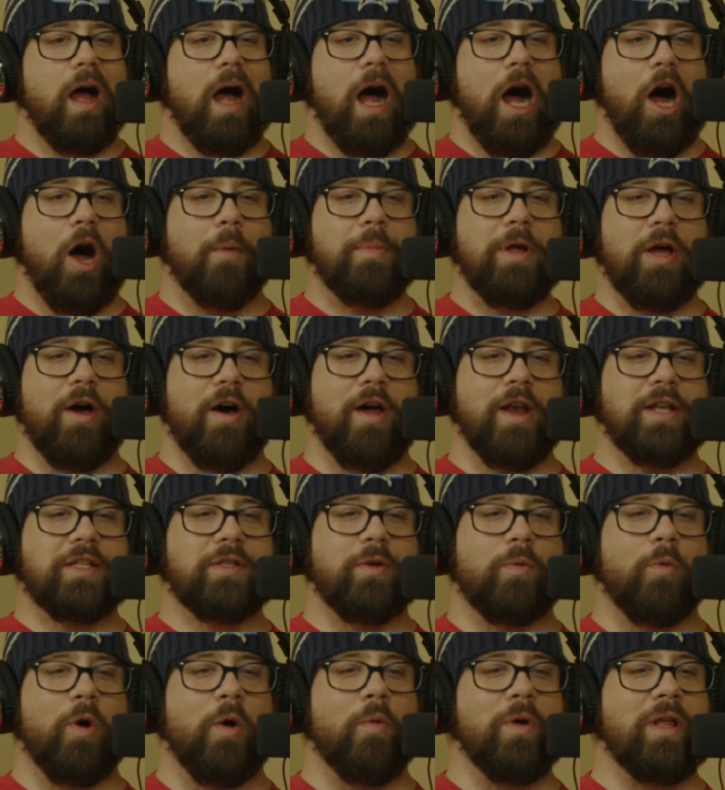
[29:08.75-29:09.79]
I'll be honest.
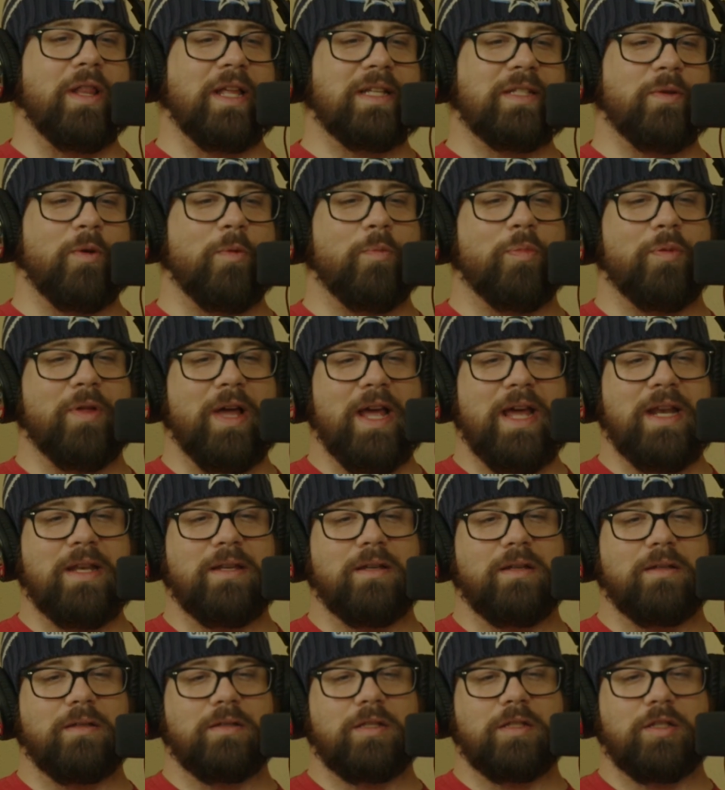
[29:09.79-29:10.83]
Well, we
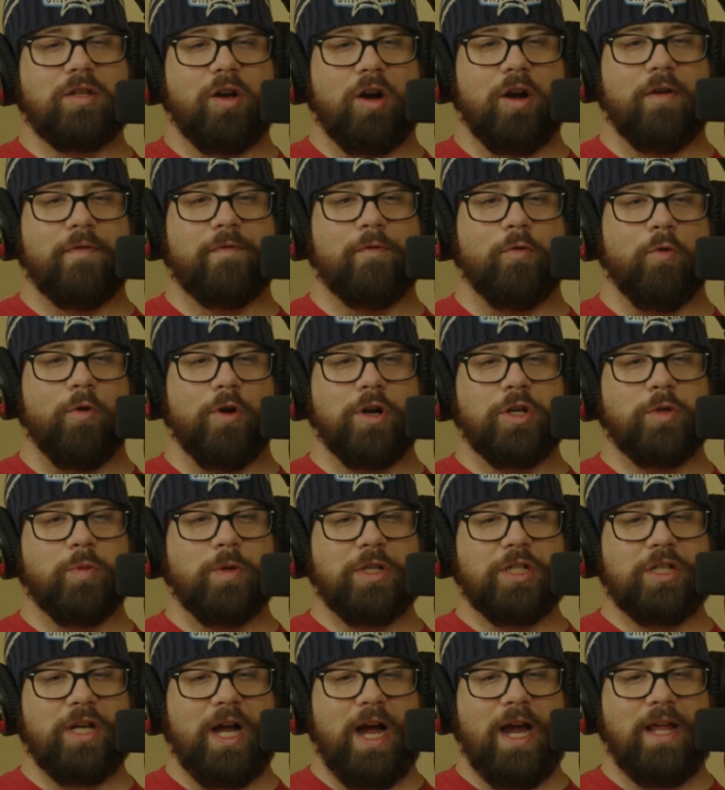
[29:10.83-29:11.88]
played Starforged,
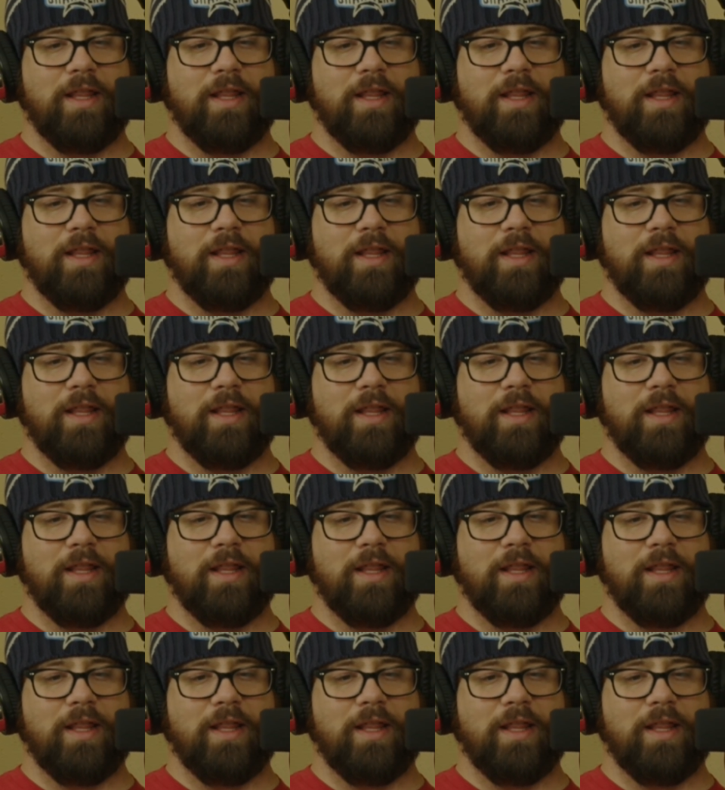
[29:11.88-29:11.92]
which I